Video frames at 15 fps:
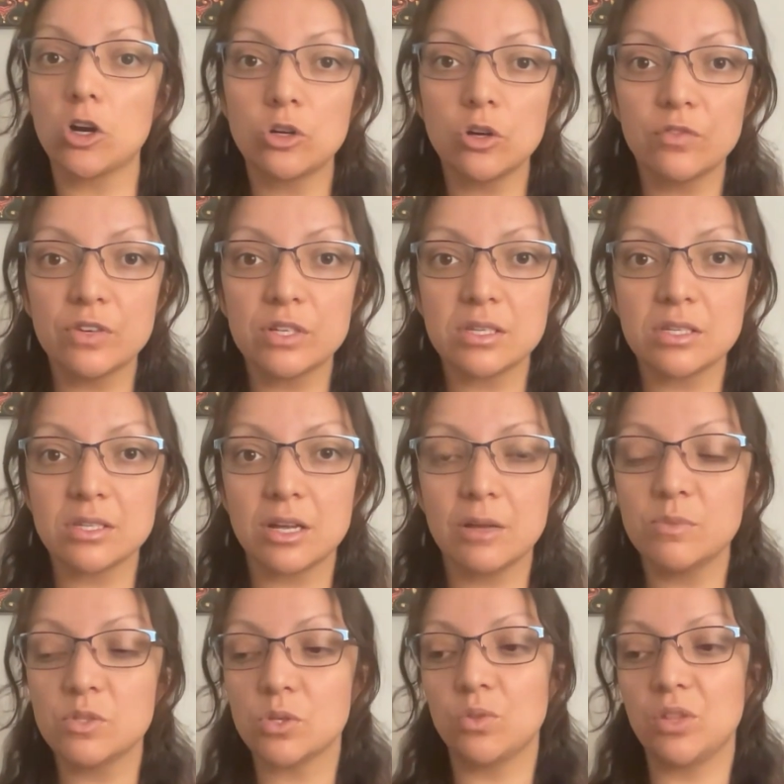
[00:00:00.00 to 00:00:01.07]
nervous system.
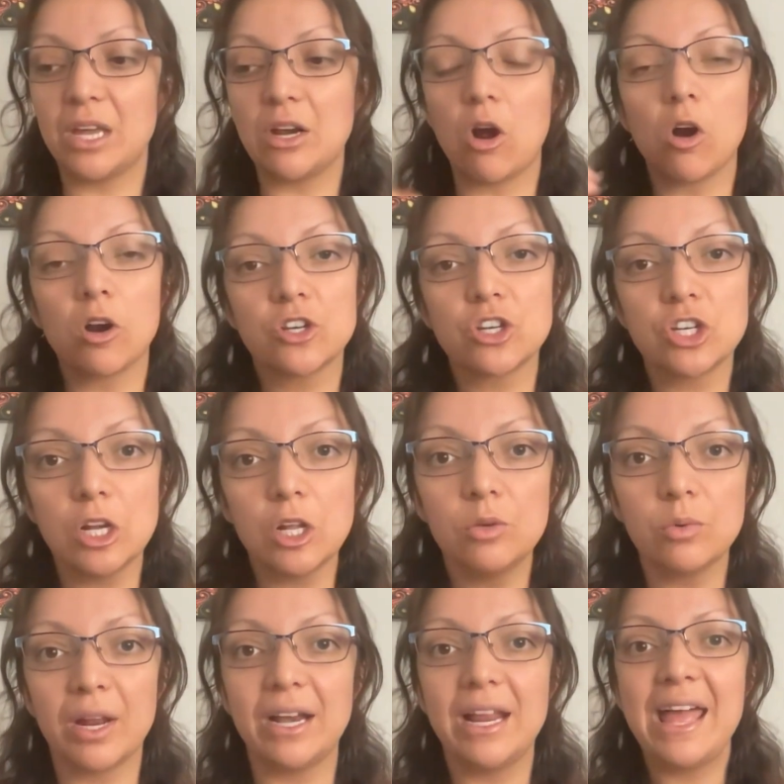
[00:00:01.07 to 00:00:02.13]
So then our
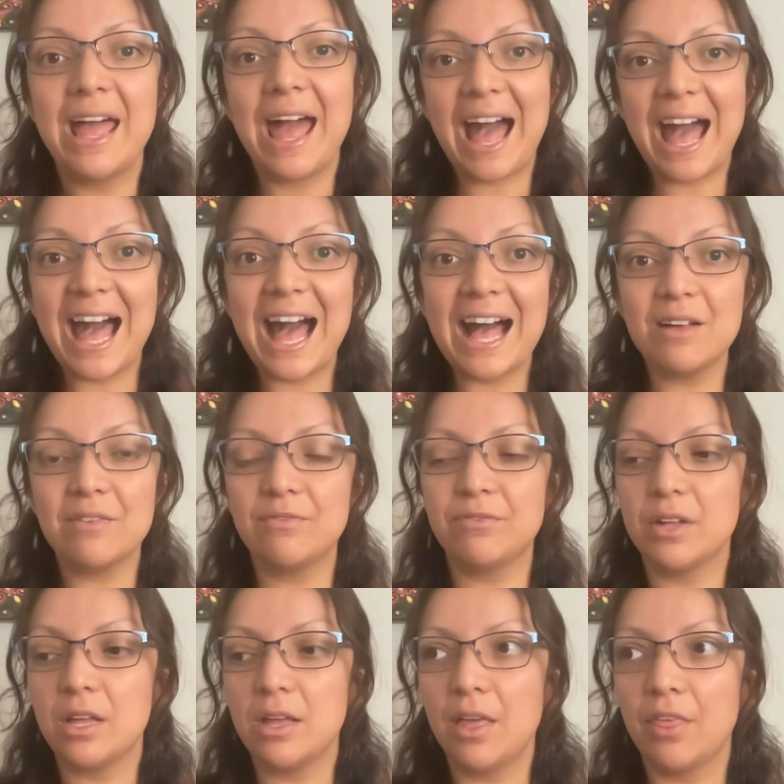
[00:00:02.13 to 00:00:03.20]
children have
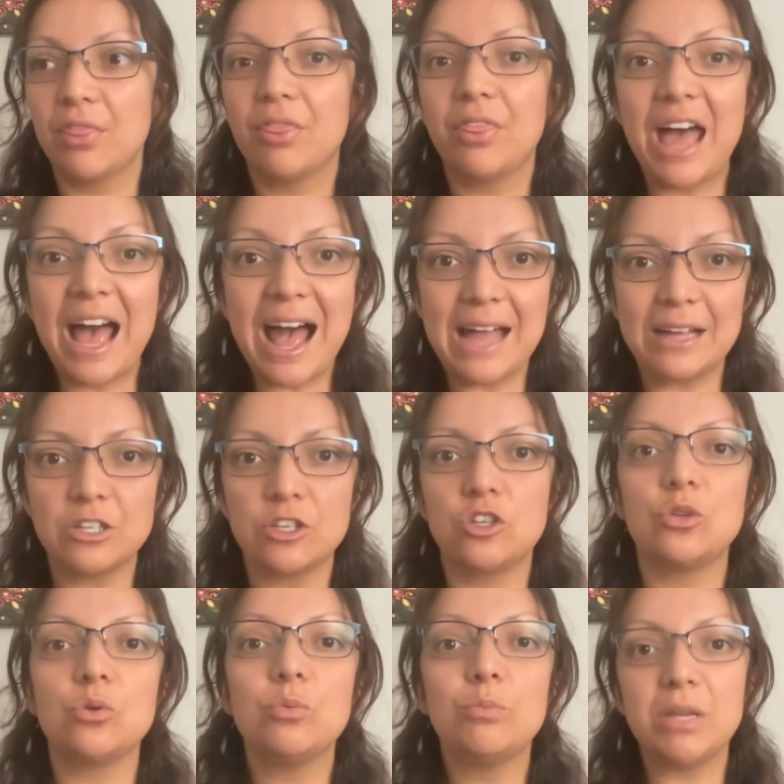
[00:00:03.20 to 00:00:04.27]
that
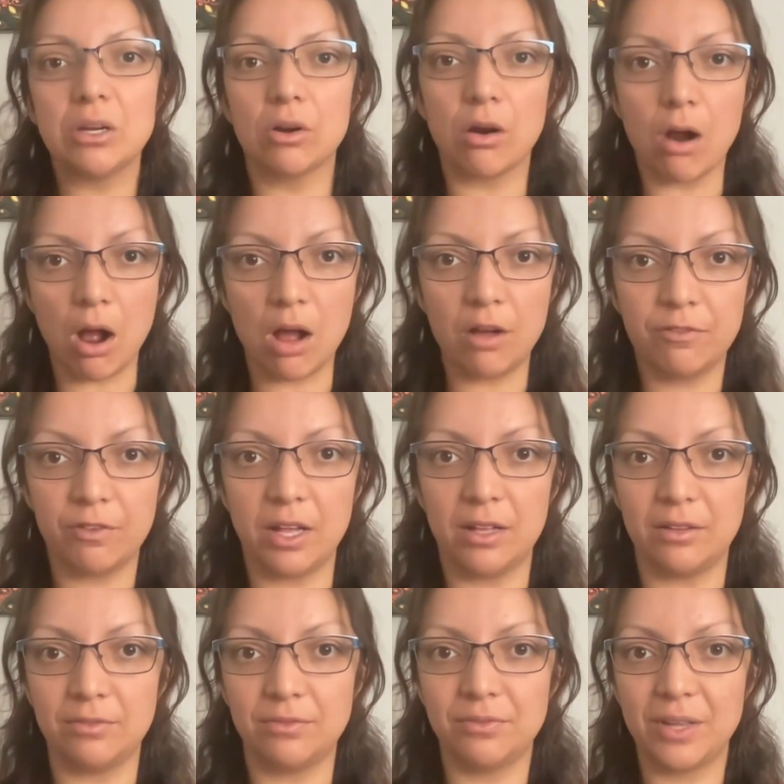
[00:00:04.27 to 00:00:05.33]
to mirror off
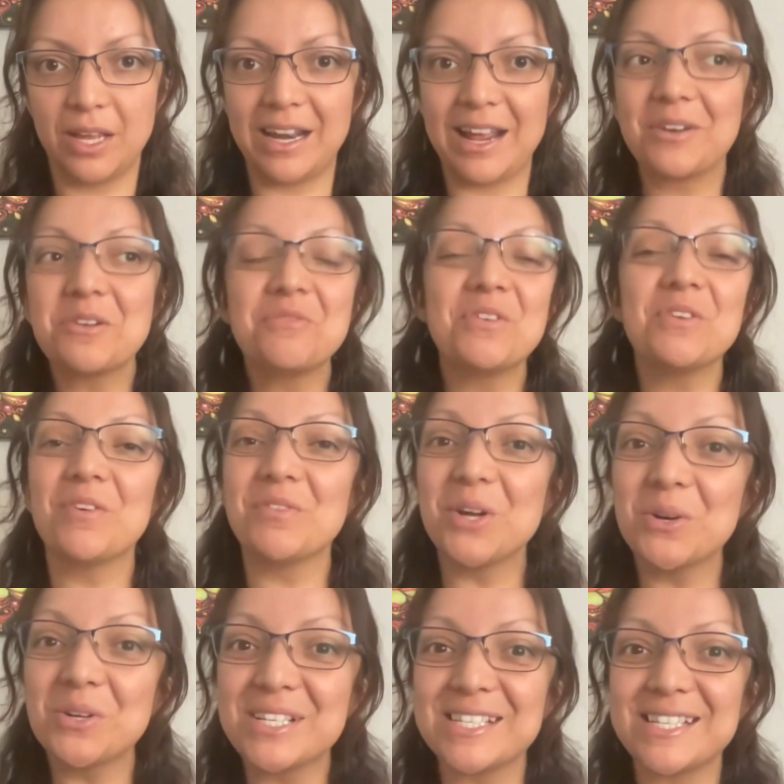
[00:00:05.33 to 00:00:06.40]
of. And I don't know if you've ever
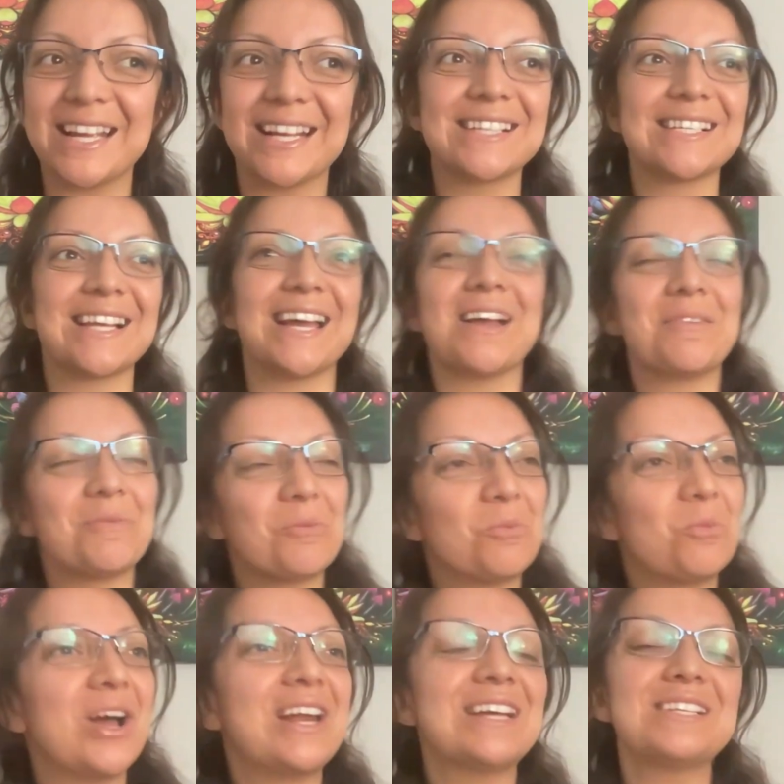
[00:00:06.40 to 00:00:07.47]
noticed it, because
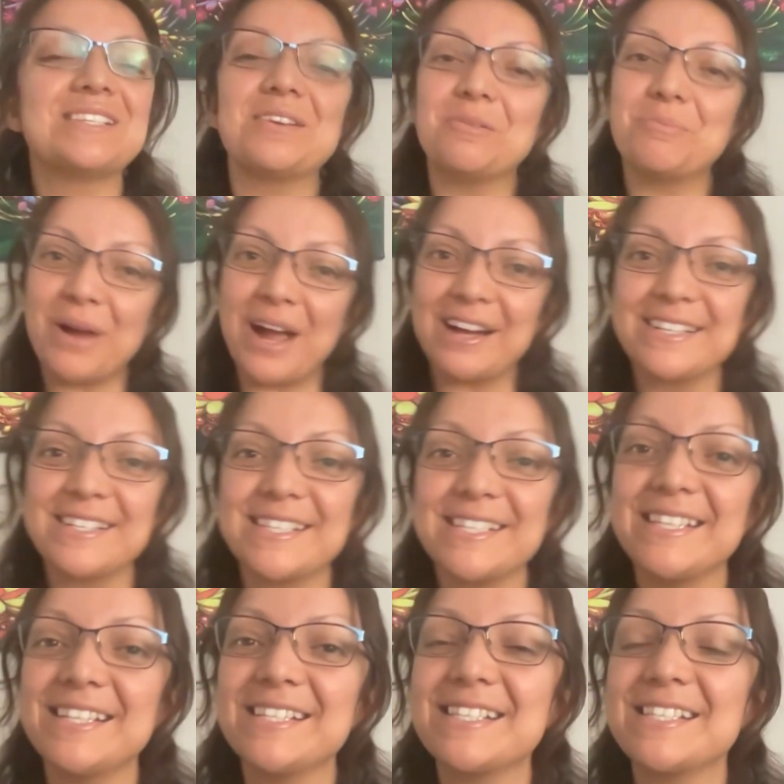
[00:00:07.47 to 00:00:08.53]
when I started
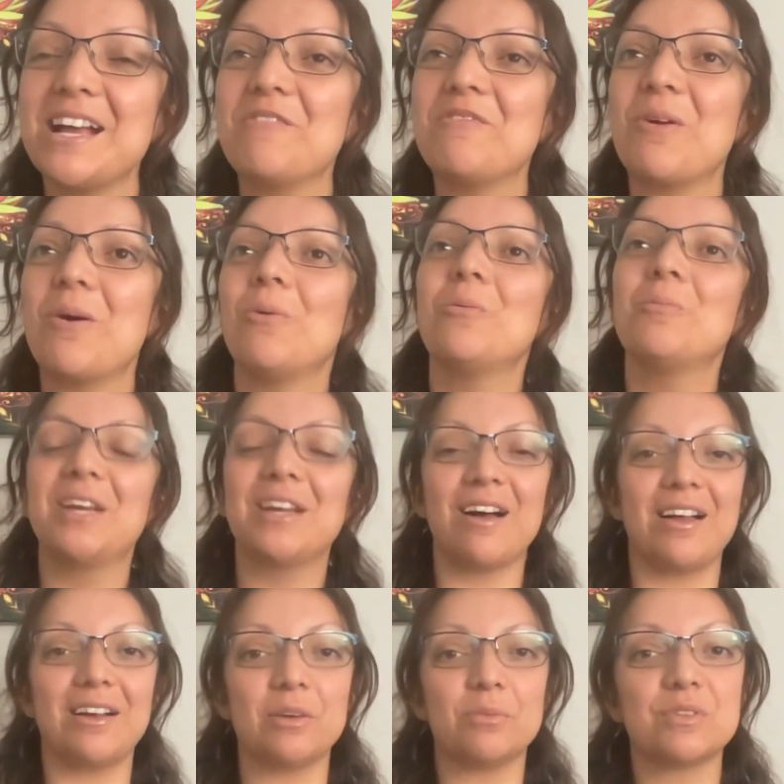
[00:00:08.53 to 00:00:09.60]
practicing this stuff, oh my
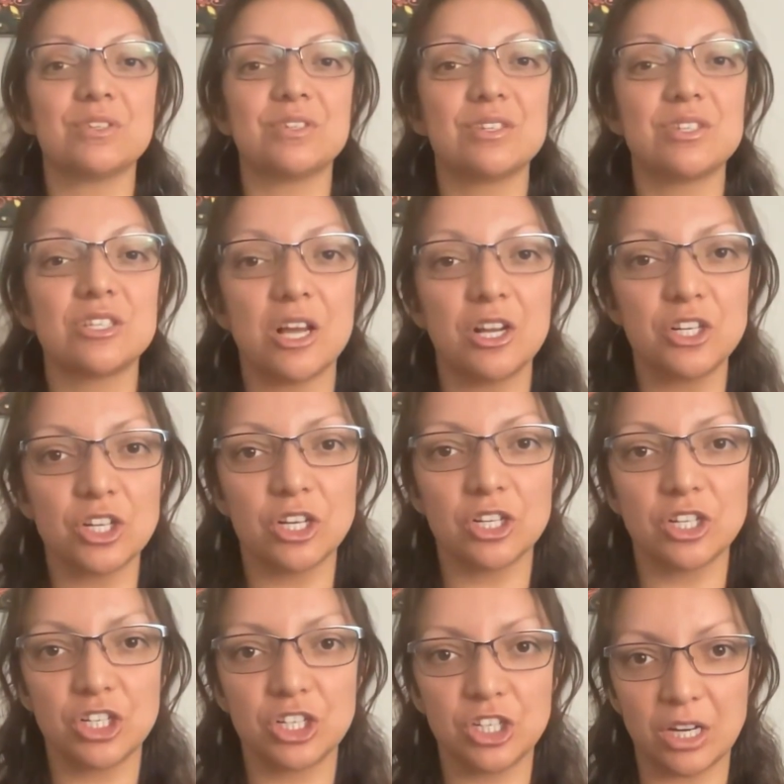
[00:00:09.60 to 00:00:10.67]
God, it was such a
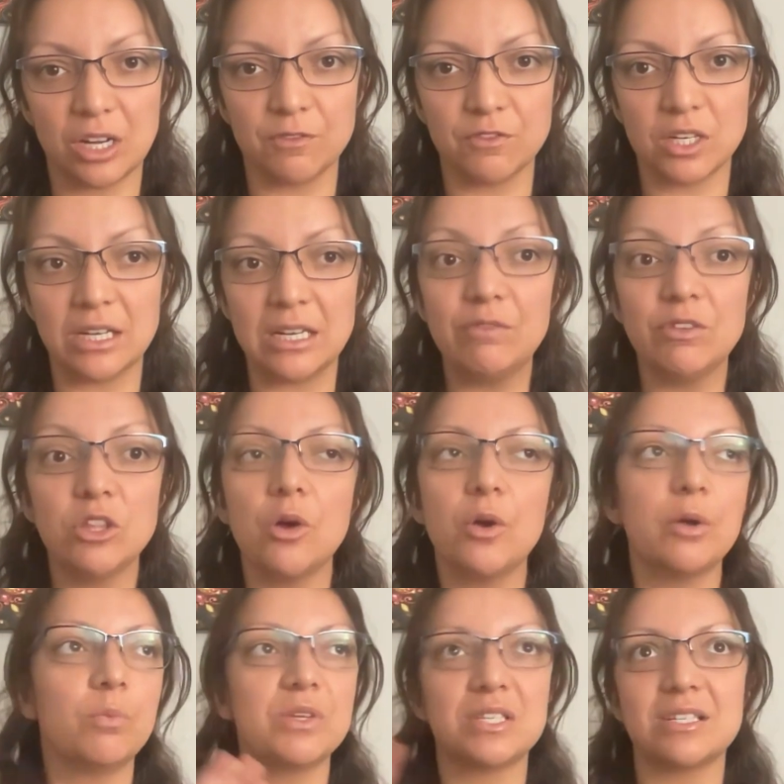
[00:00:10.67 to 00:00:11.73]
shift. And even though it
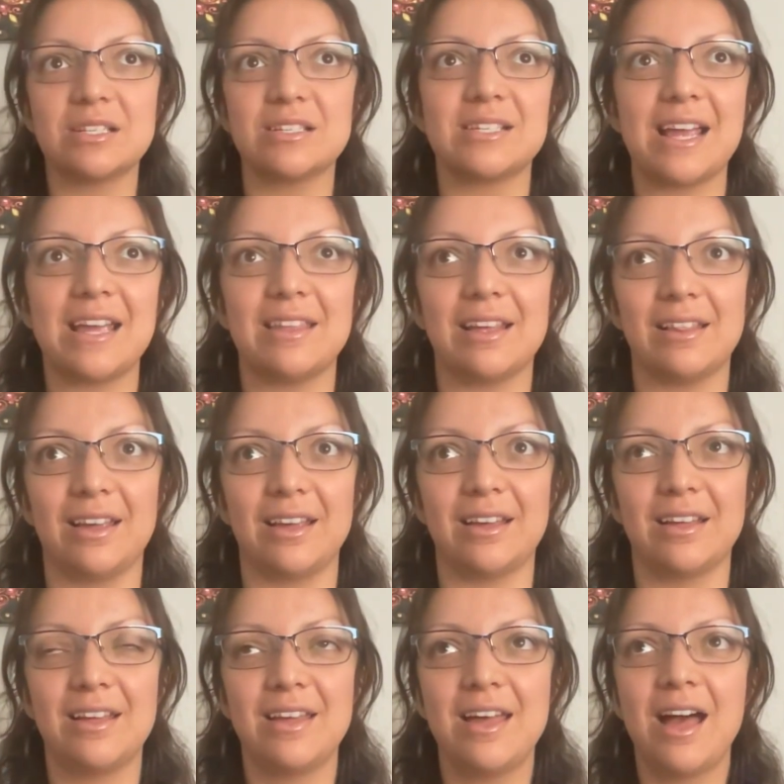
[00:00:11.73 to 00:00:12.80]
wasn't to say that, like,
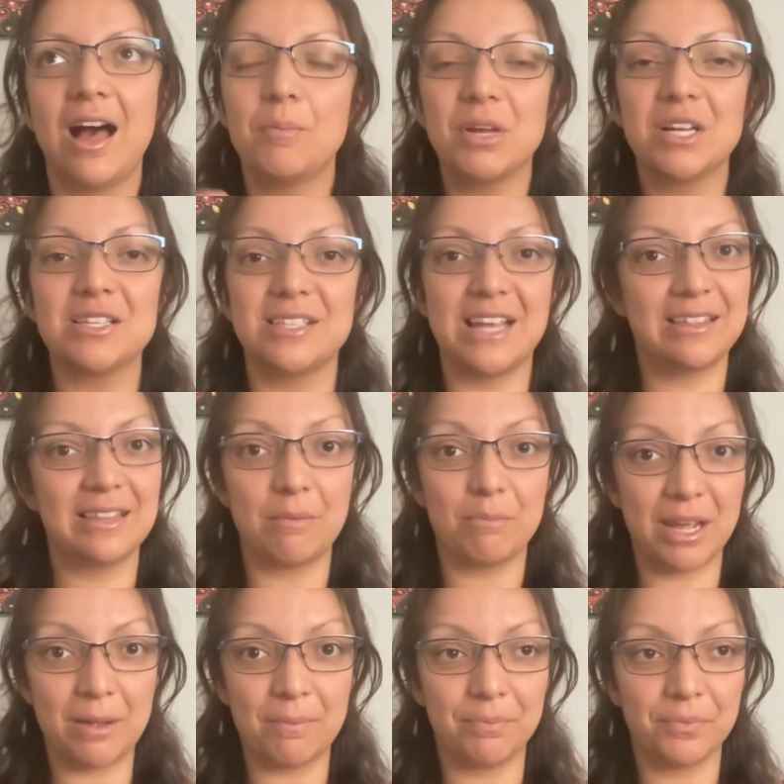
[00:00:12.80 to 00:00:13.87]
I'm not saying that
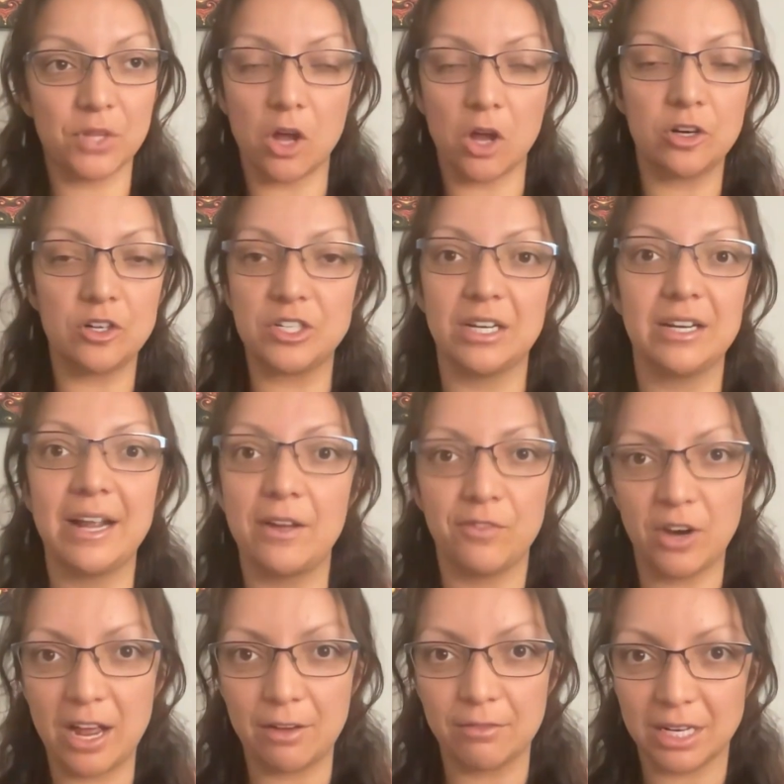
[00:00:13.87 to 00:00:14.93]
my daughter didn't ever
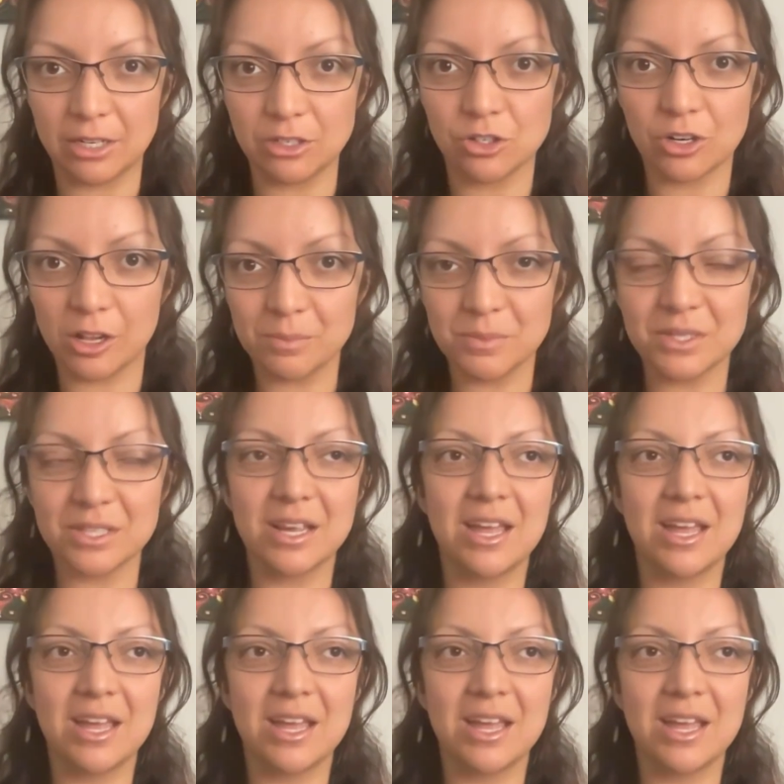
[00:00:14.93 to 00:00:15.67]
have tantrums.